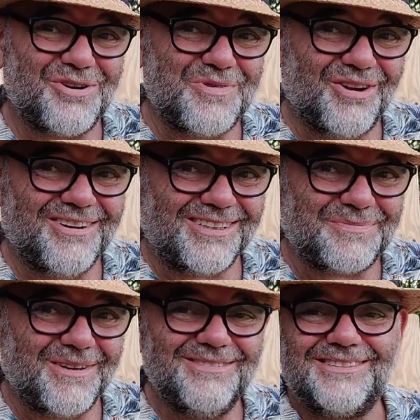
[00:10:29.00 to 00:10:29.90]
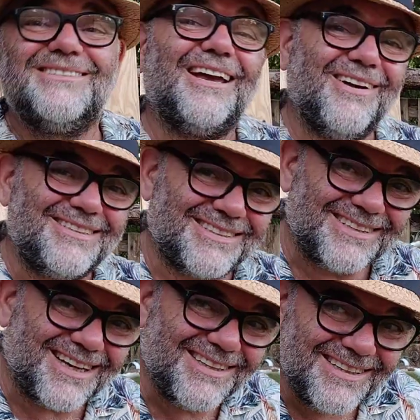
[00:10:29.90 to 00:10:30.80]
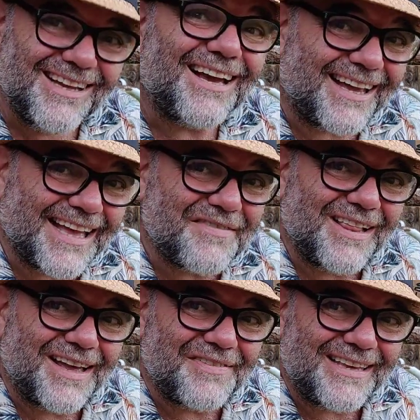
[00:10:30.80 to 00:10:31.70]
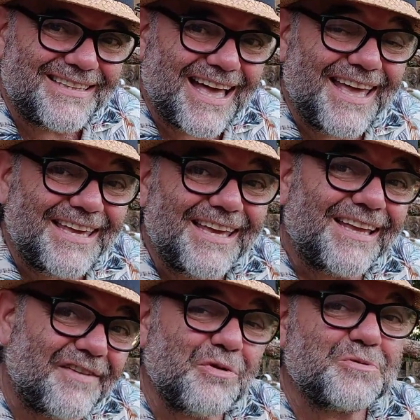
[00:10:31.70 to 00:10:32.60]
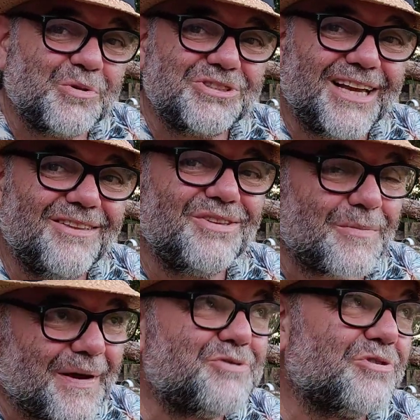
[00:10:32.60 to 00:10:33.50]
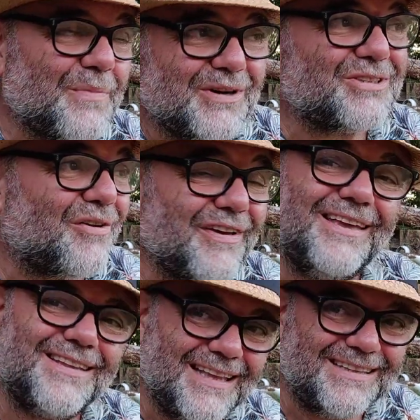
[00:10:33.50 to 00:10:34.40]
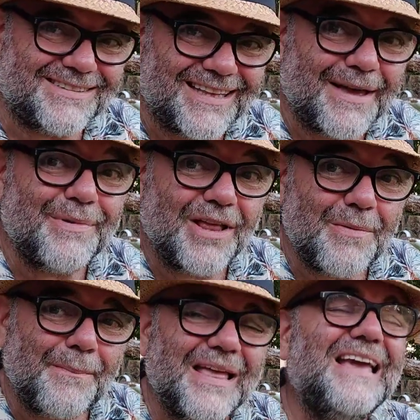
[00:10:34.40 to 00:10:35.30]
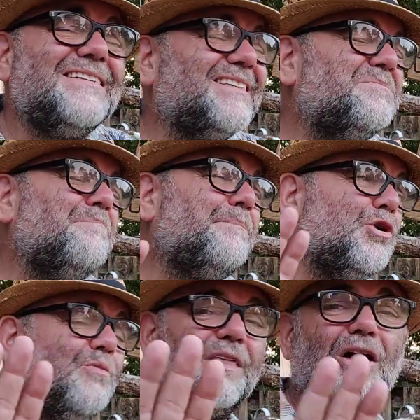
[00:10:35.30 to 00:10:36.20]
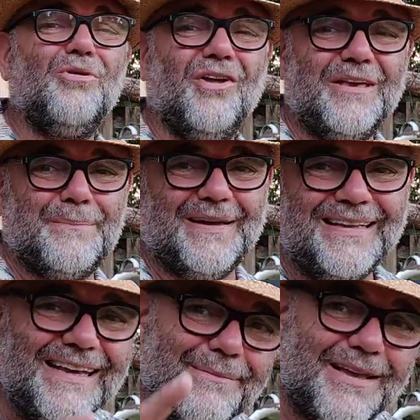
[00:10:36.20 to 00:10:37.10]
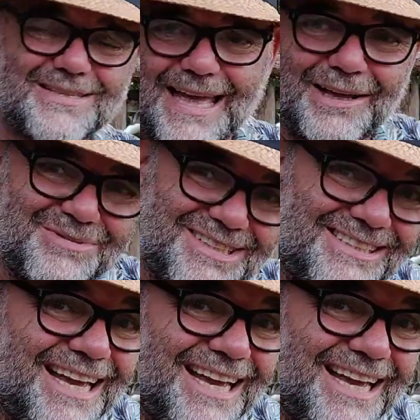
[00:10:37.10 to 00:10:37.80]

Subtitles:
time of night, I suppose. Anyway, ta-ta. And have a lovely day. And if you want to support the channel, you can Patreon, the buyer's coffee, and the links are down below. But please, just poop the old like button, because it helps the